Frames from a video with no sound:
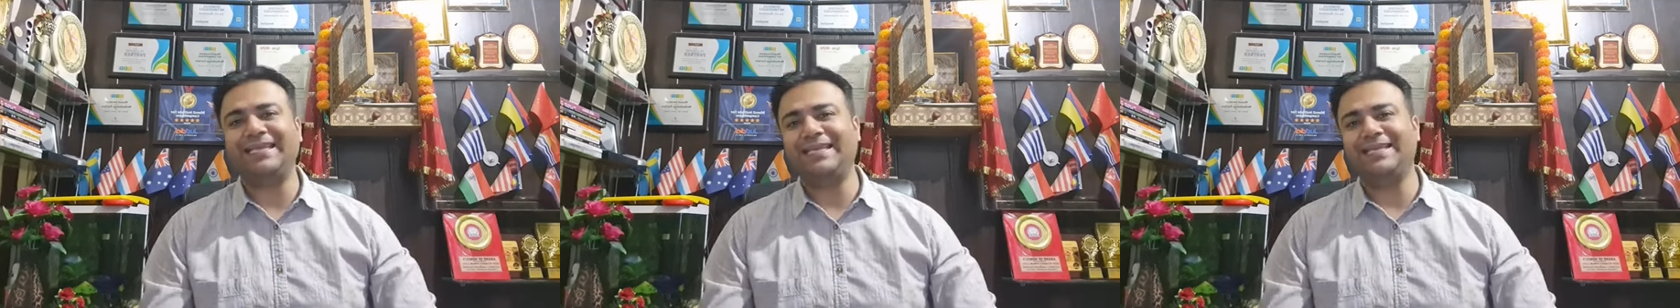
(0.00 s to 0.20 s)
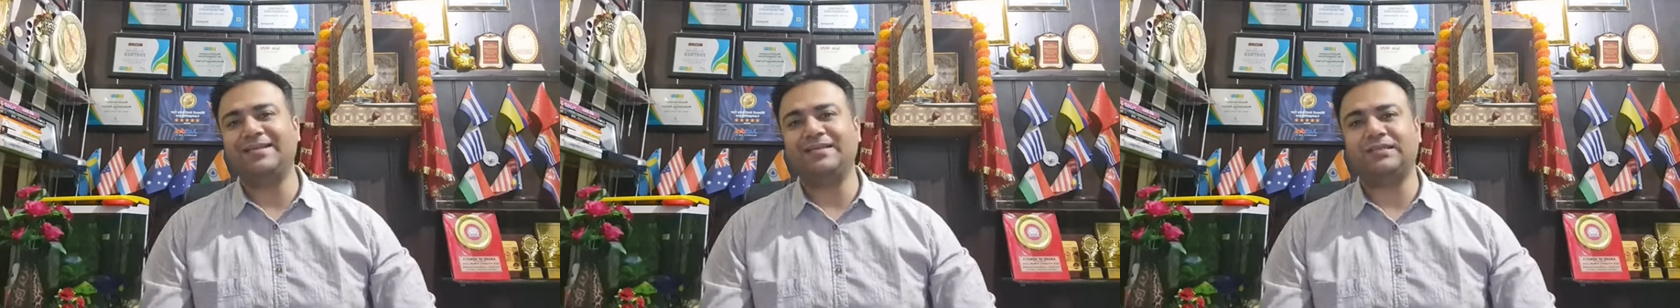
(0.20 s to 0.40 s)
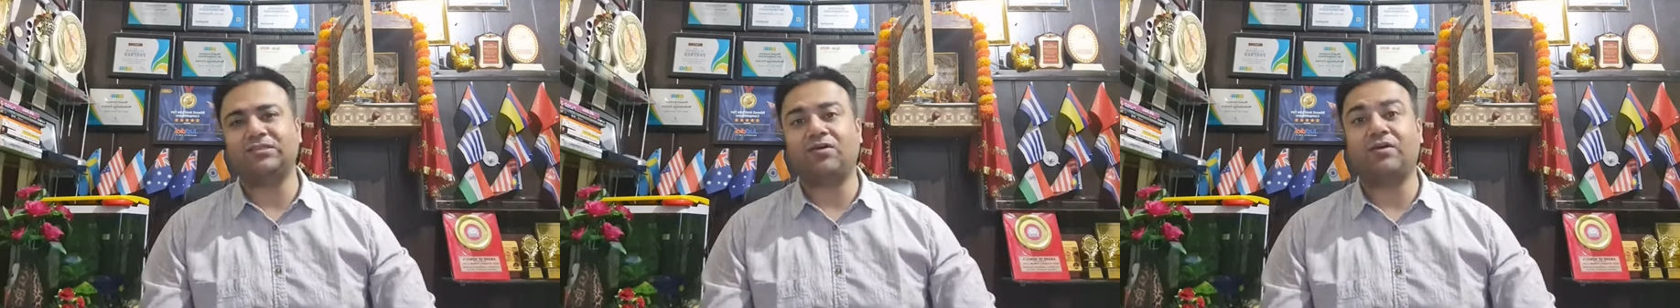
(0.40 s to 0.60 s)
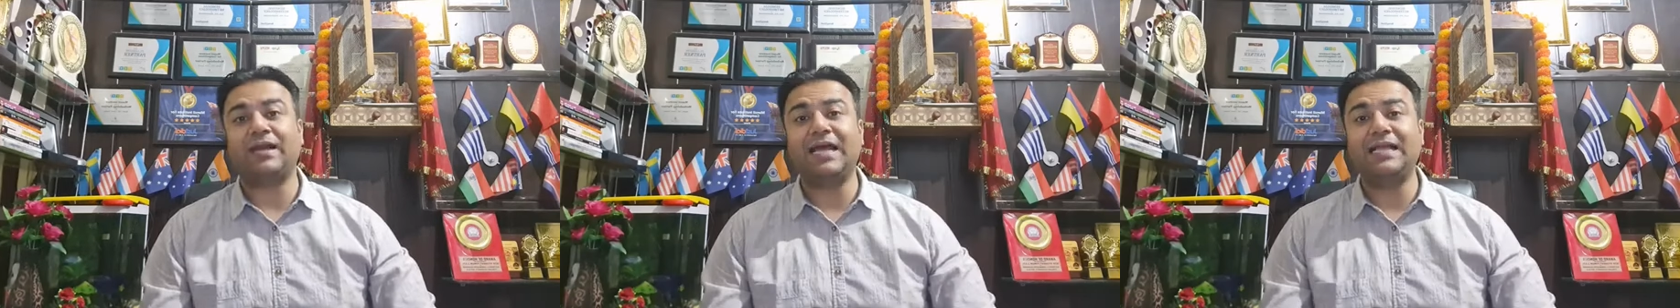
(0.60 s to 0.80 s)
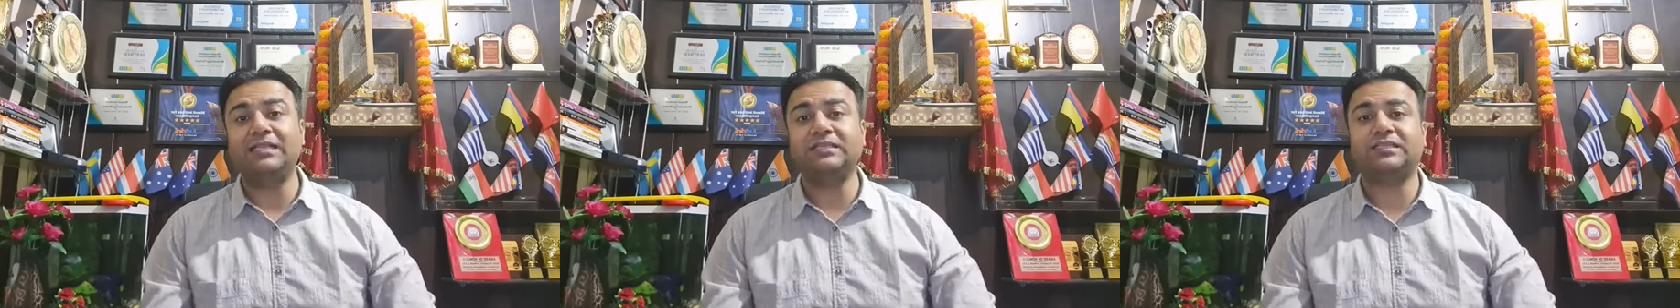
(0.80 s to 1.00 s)
years
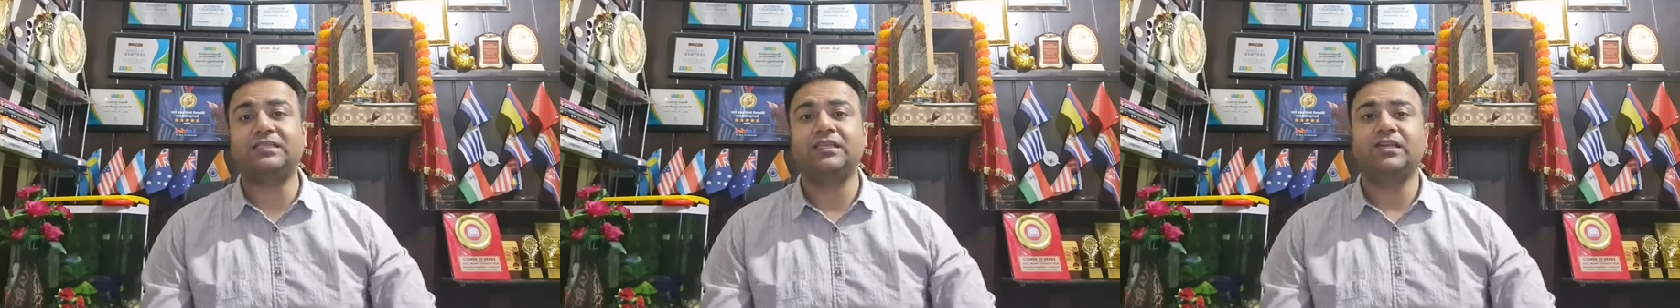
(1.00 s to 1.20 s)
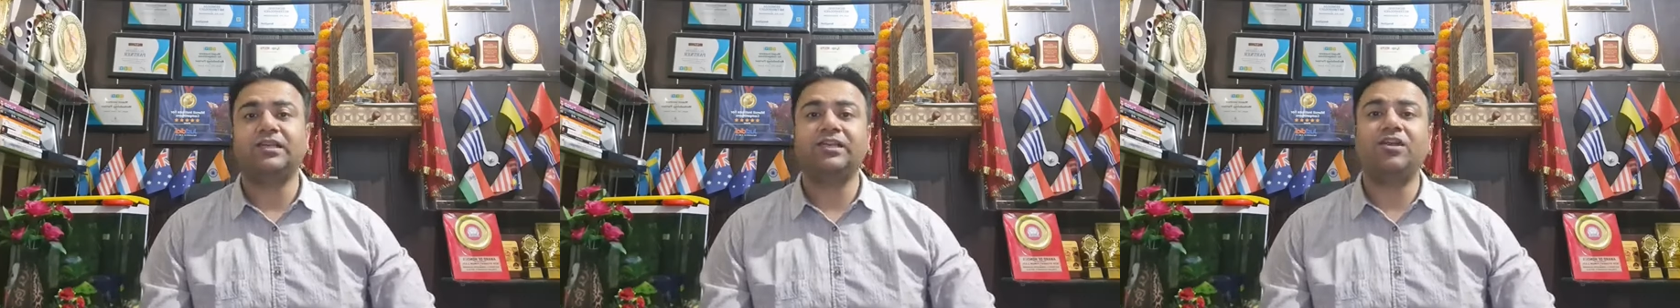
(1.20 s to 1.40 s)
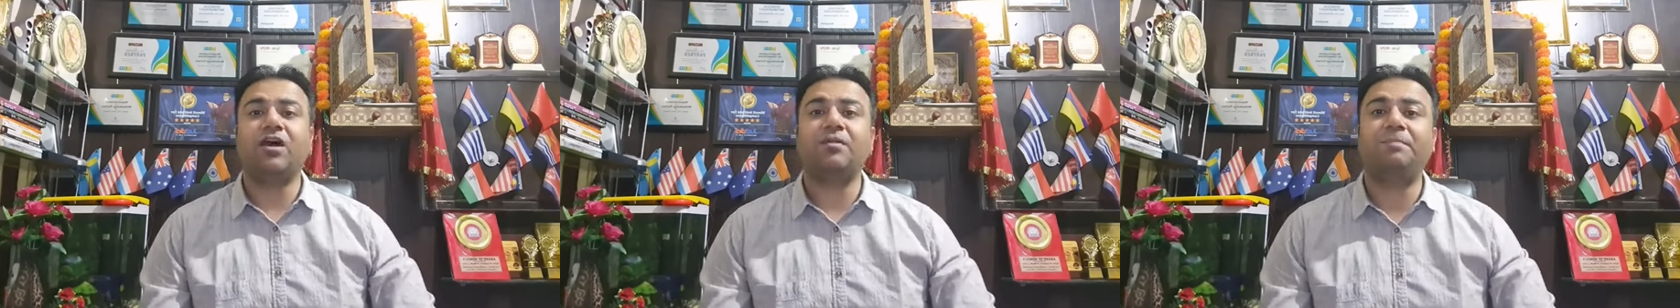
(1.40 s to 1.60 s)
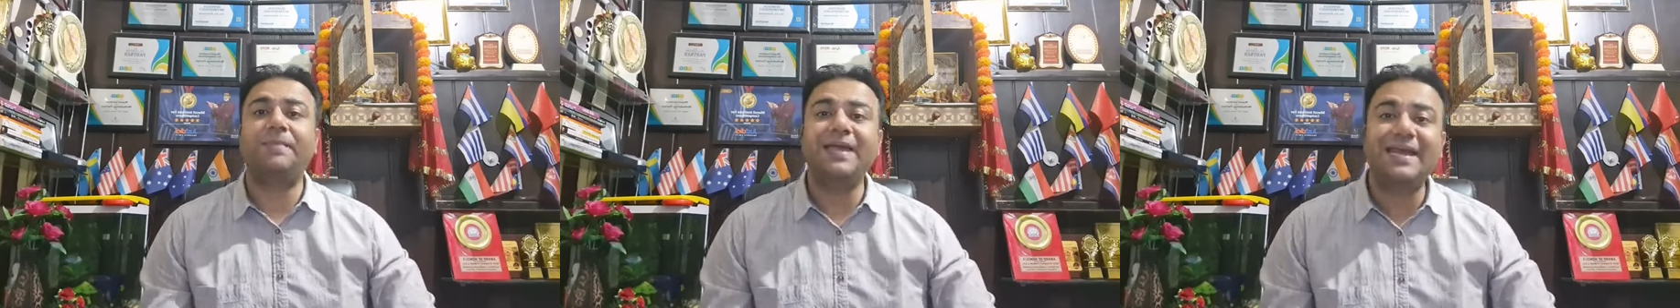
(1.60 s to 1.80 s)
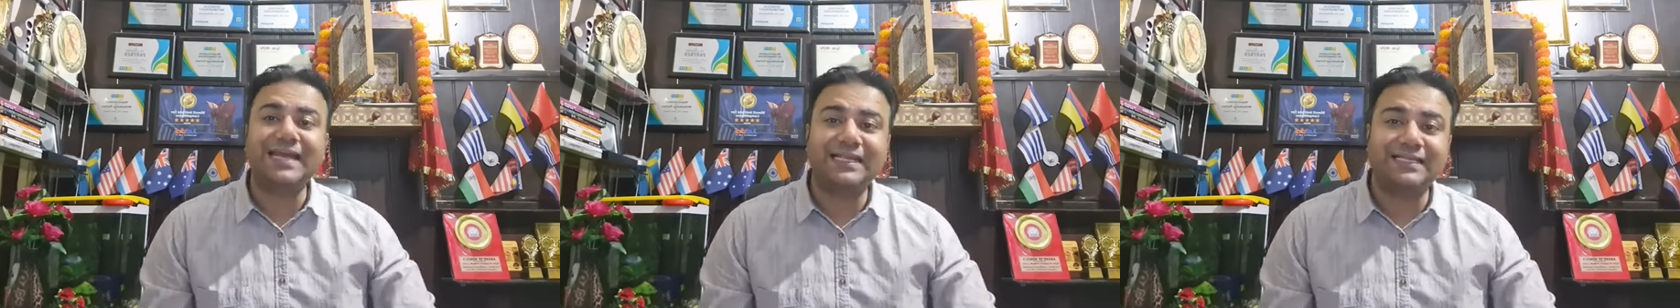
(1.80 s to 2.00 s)
or else your
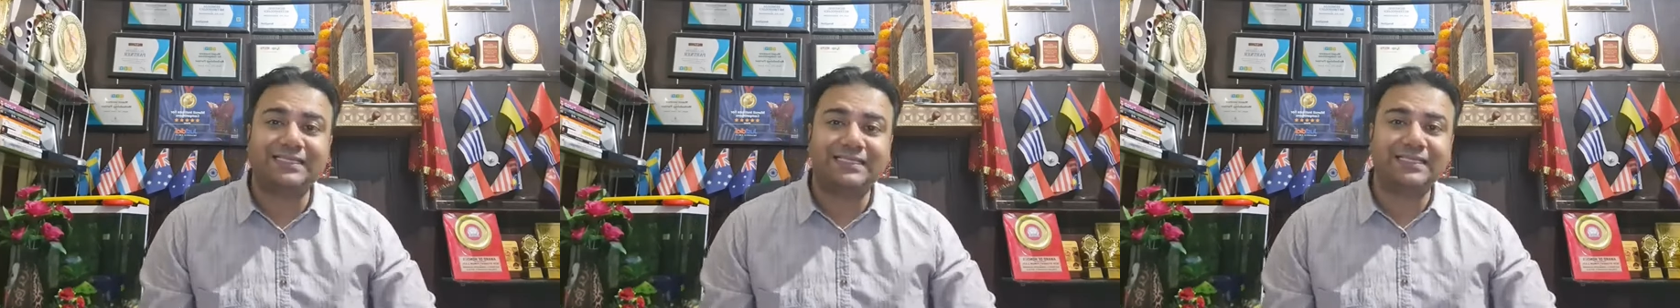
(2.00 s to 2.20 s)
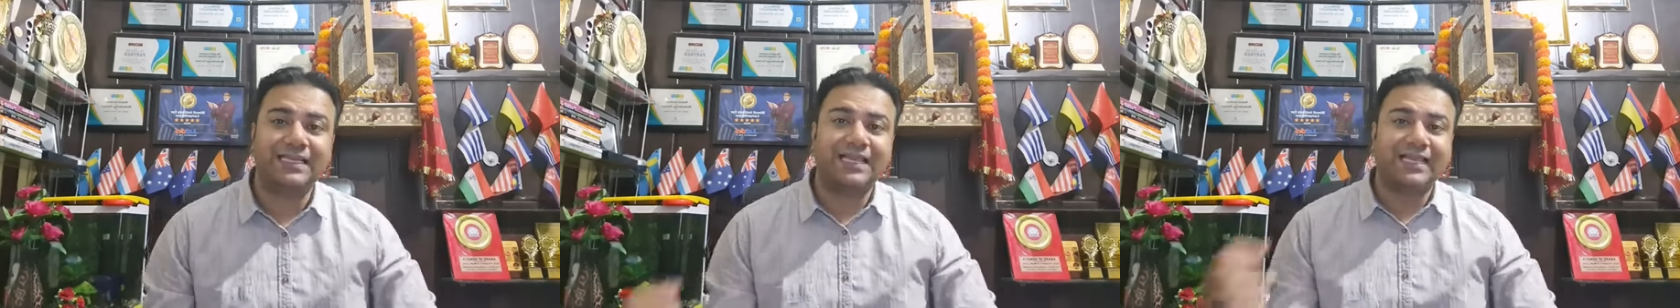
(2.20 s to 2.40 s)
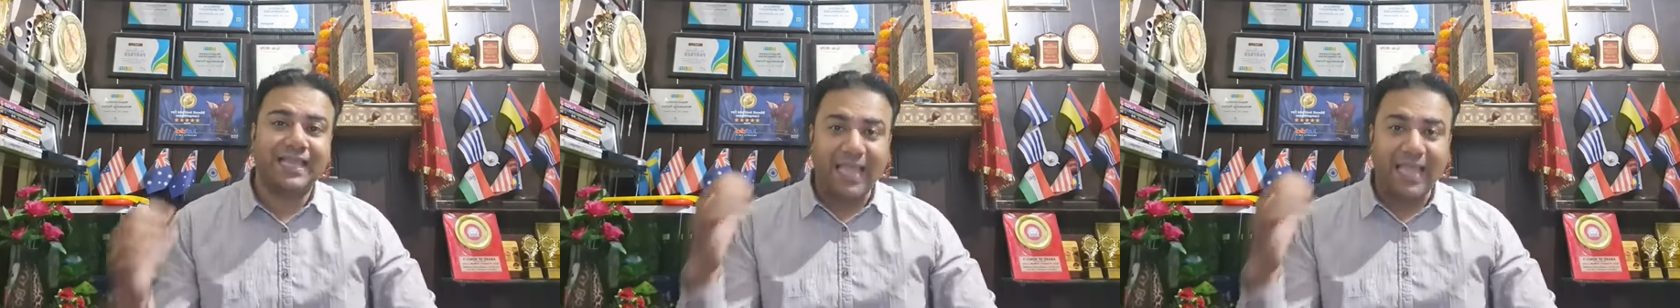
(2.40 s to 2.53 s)
parents